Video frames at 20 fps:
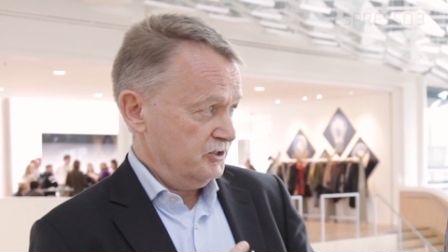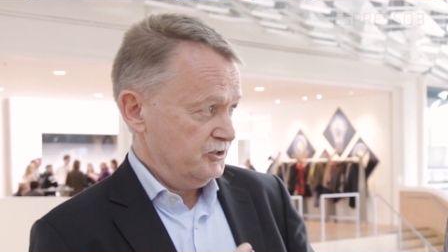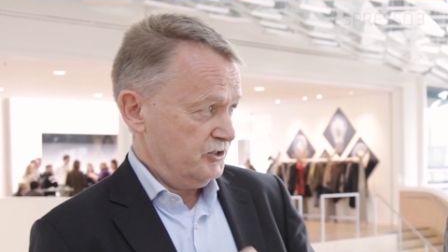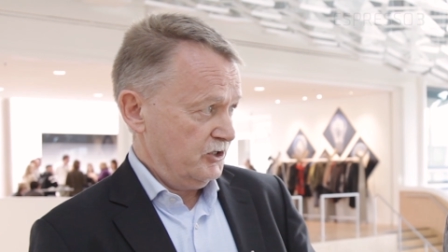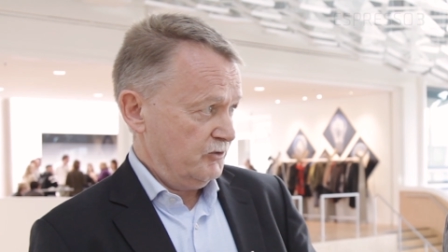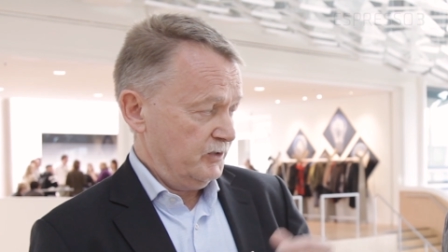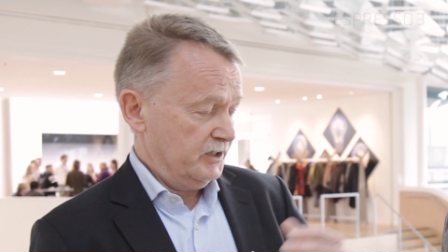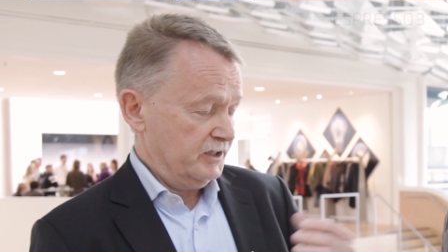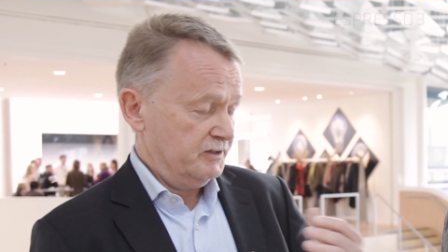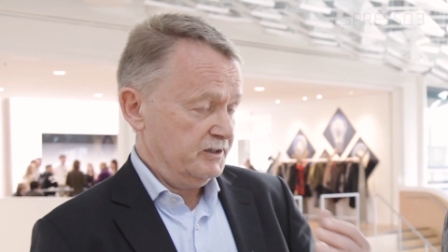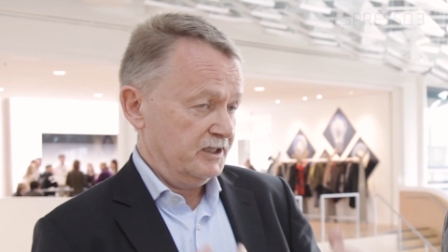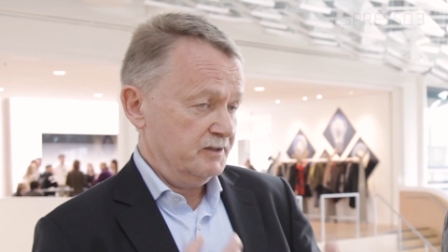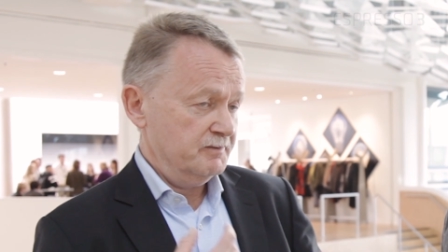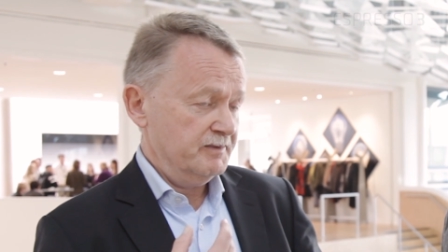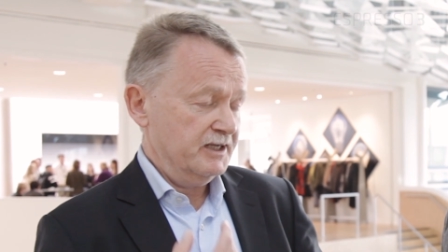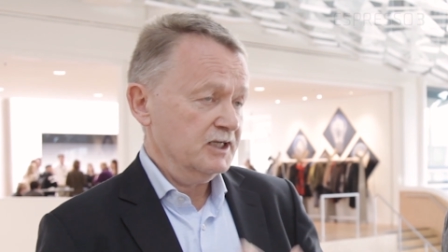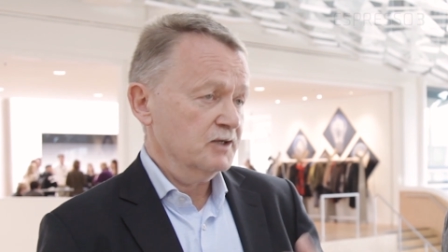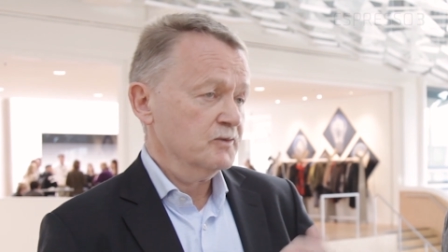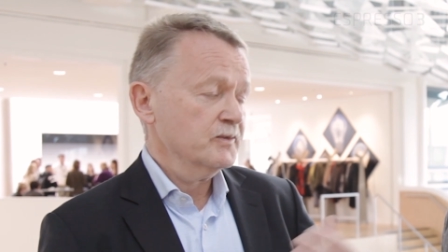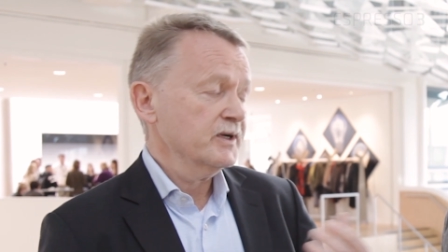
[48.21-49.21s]
So in
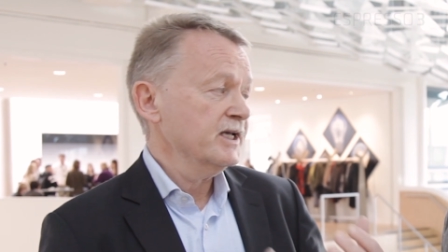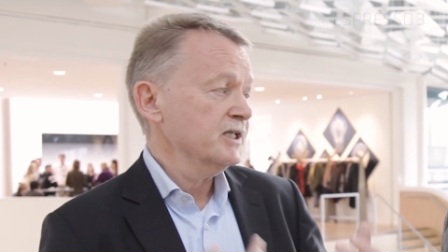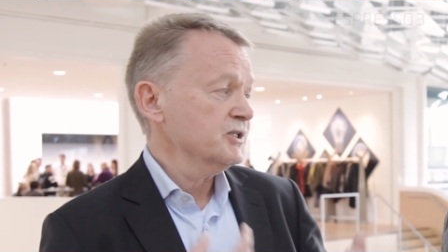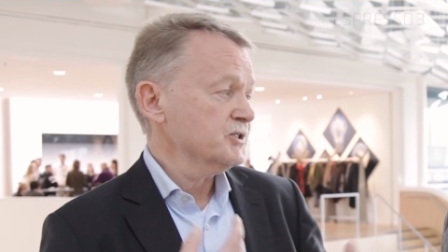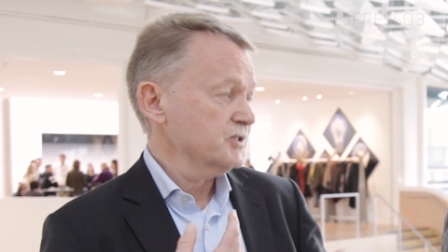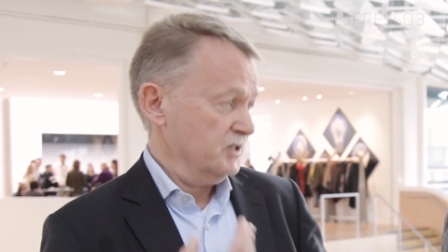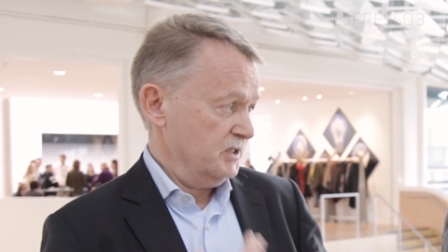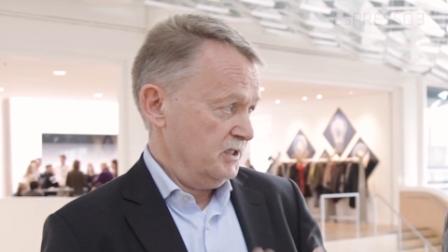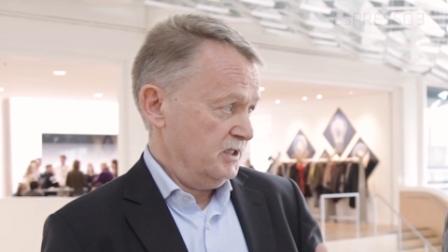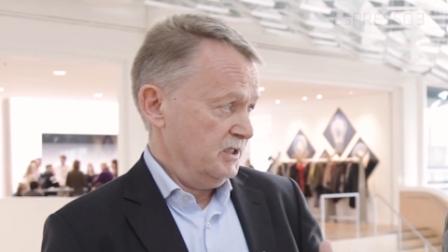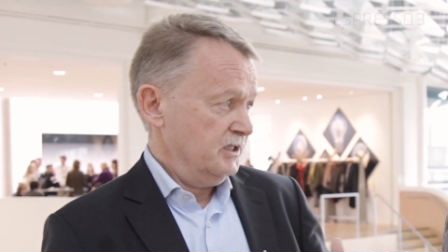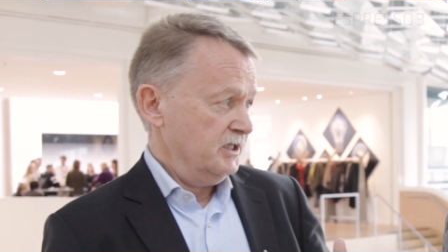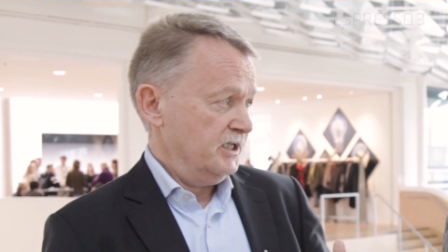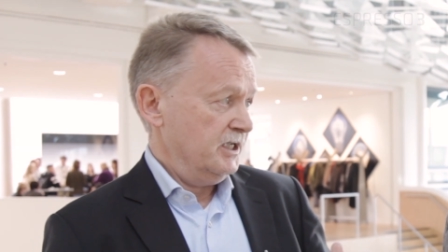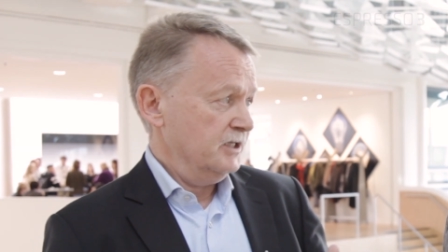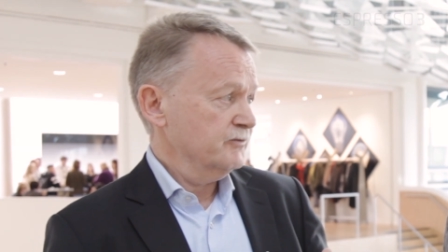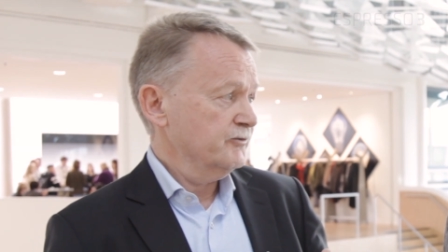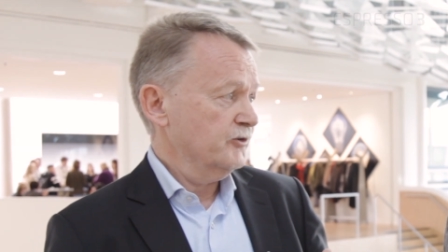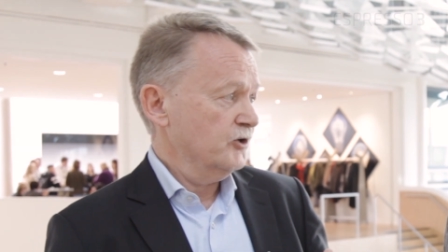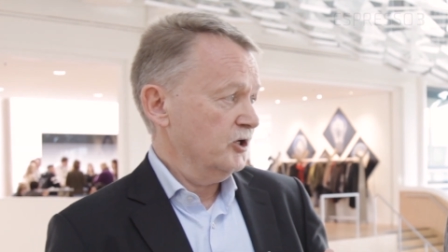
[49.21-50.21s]
many ways,
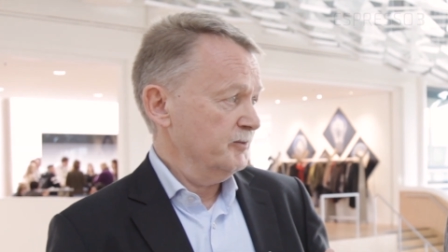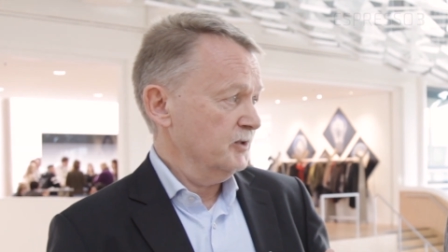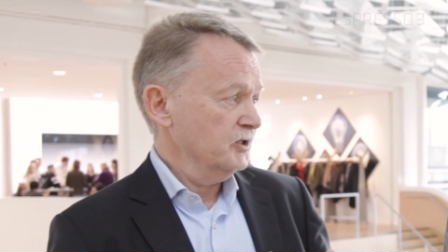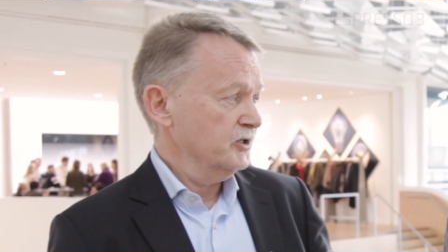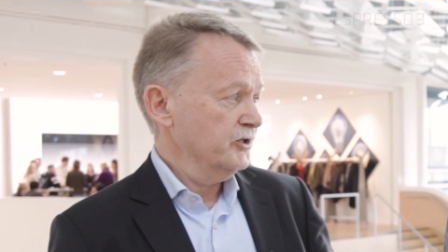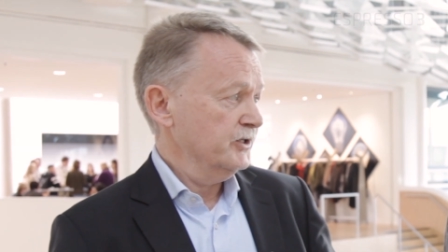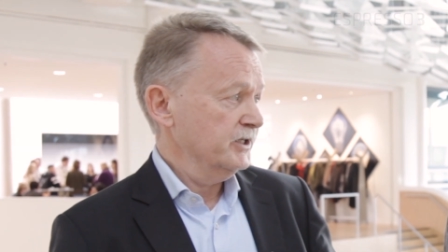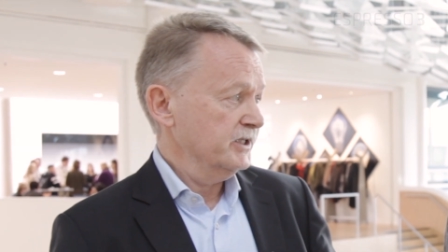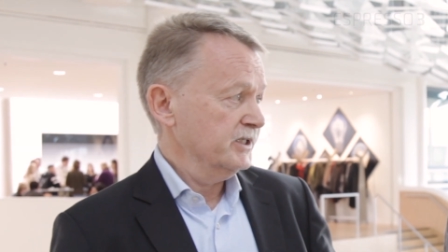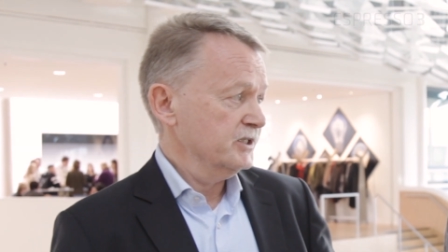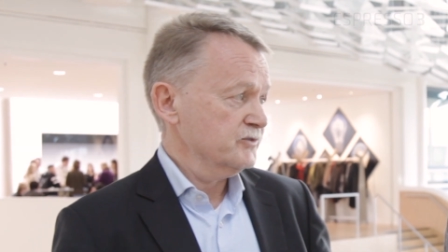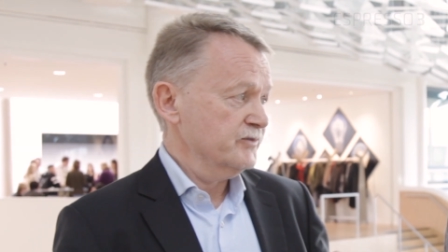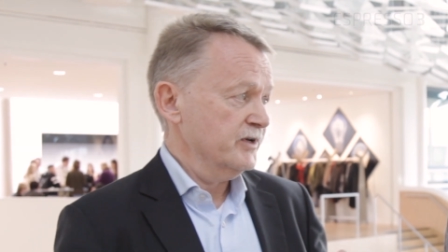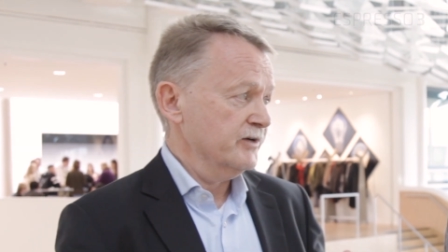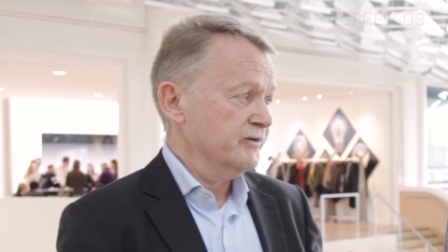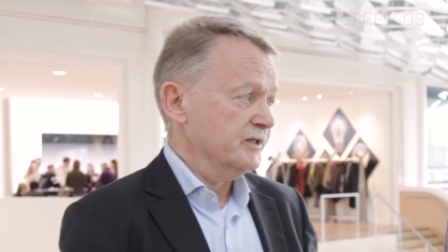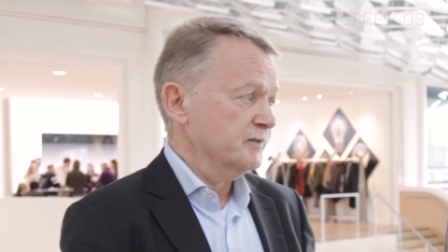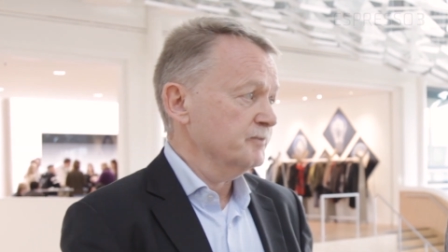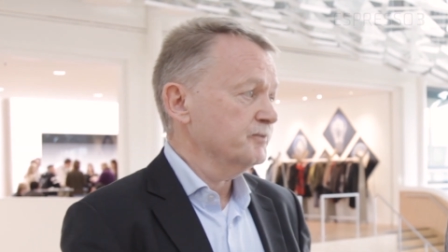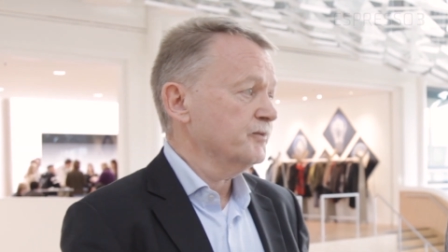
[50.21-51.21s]
informal learning is
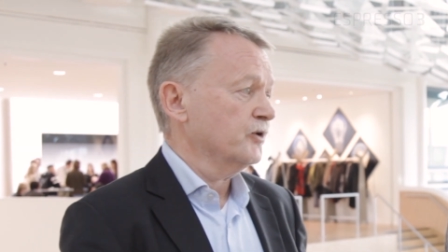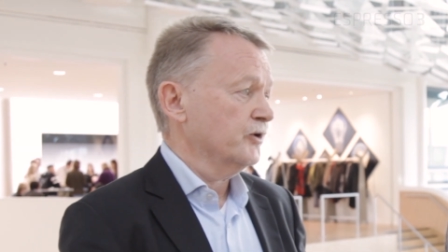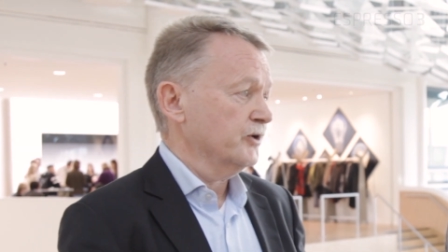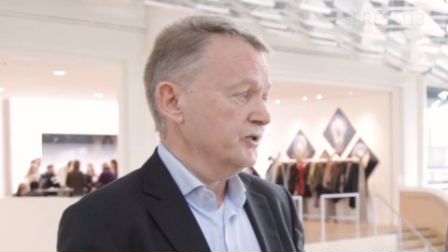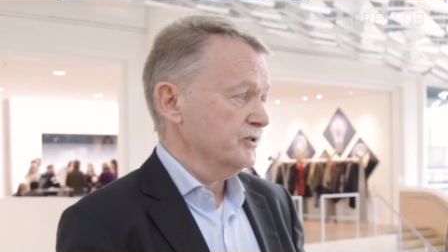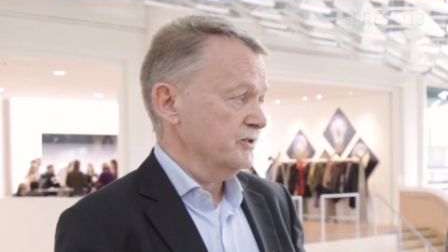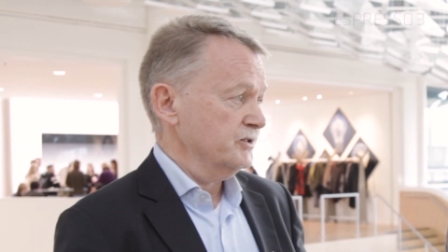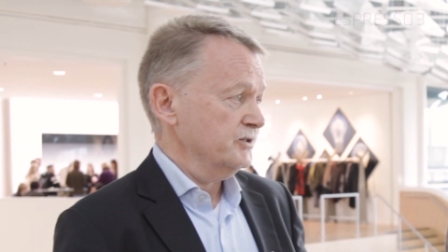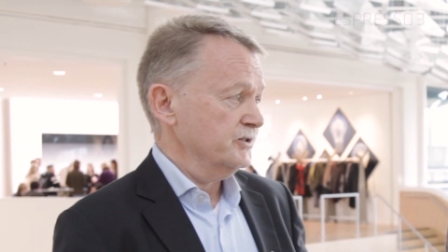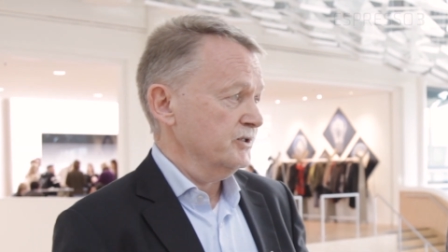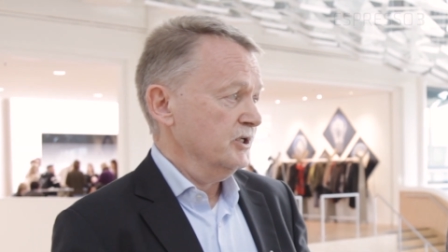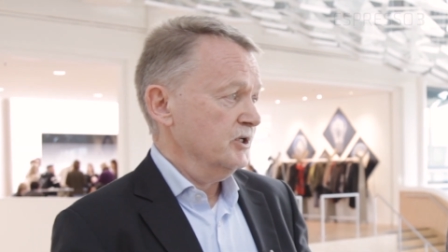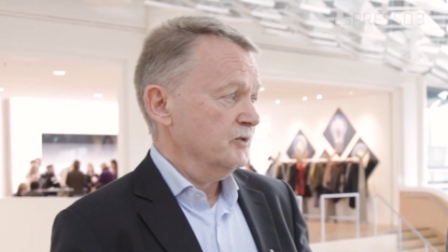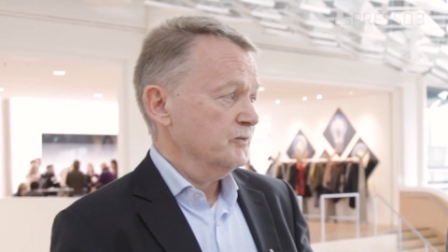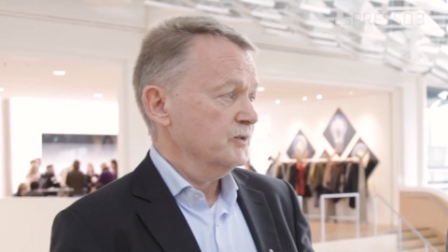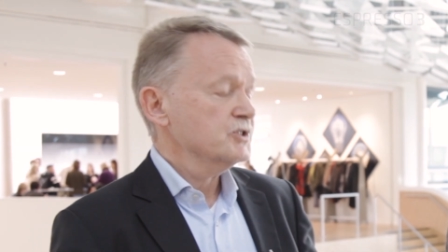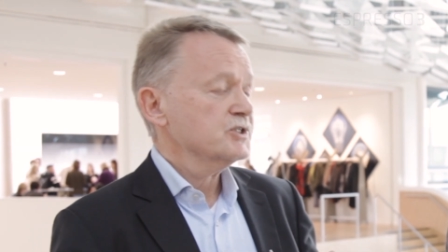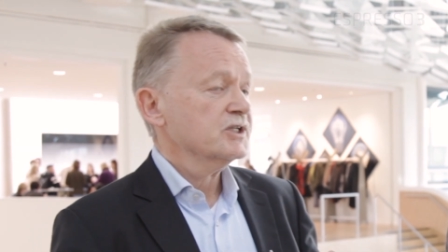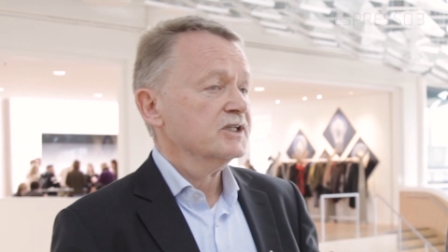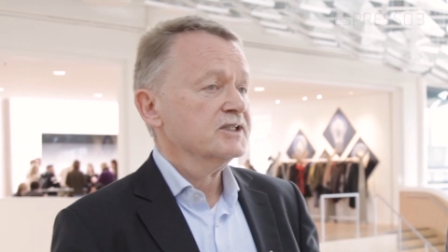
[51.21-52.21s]
very important.
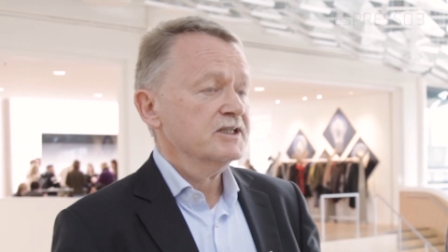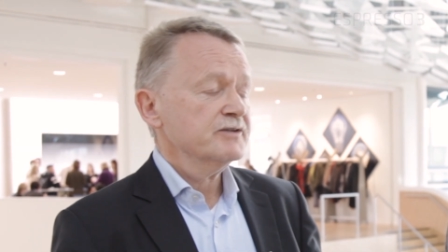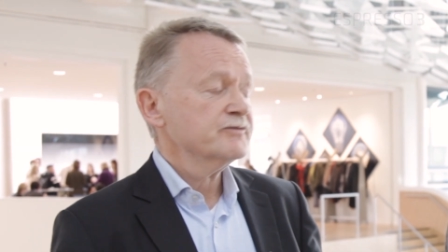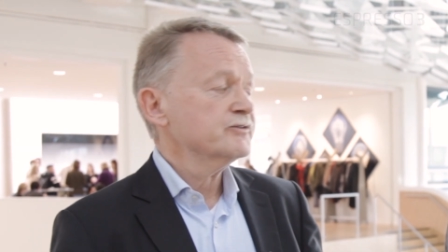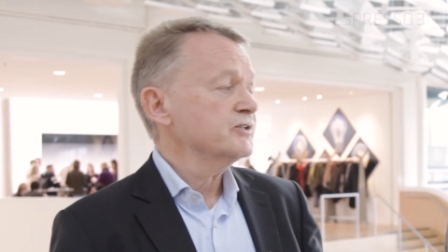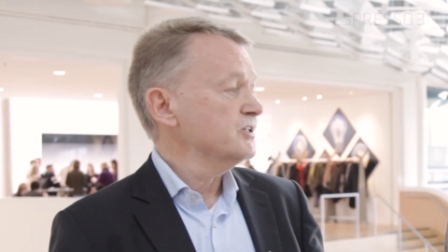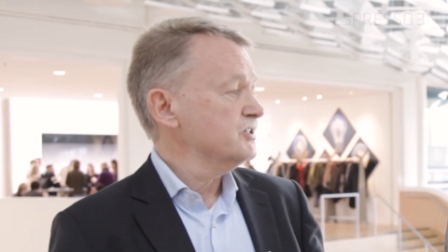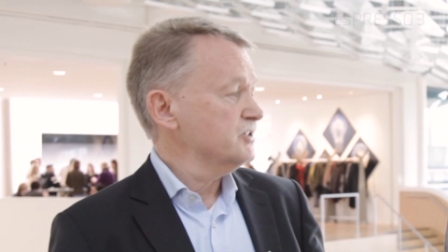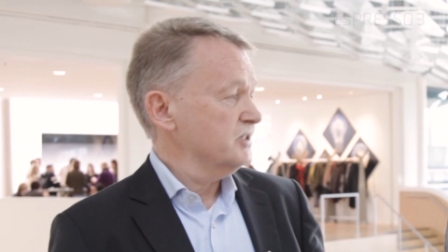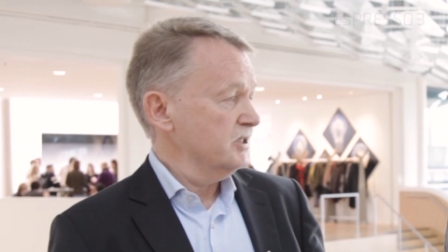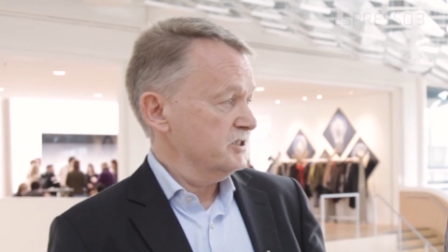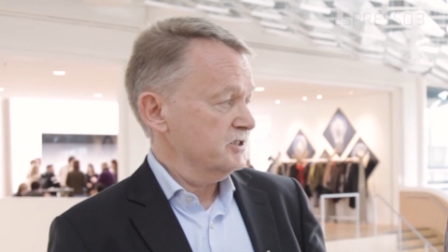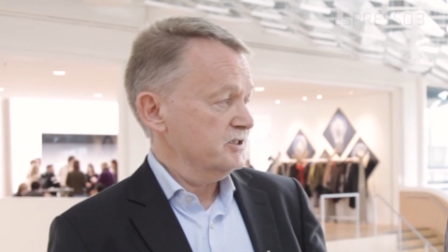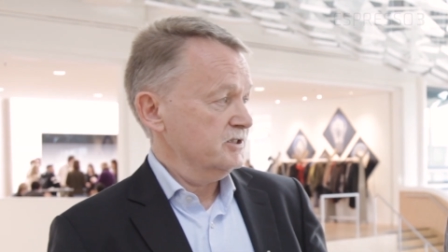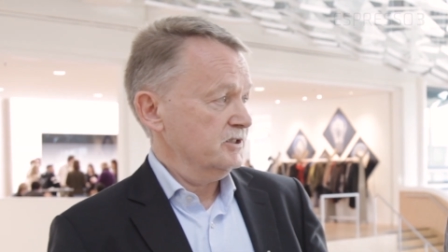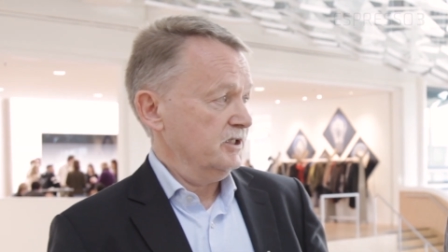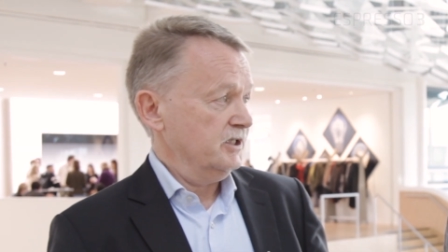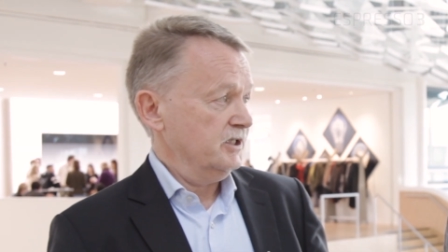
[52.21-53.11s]
We see differences.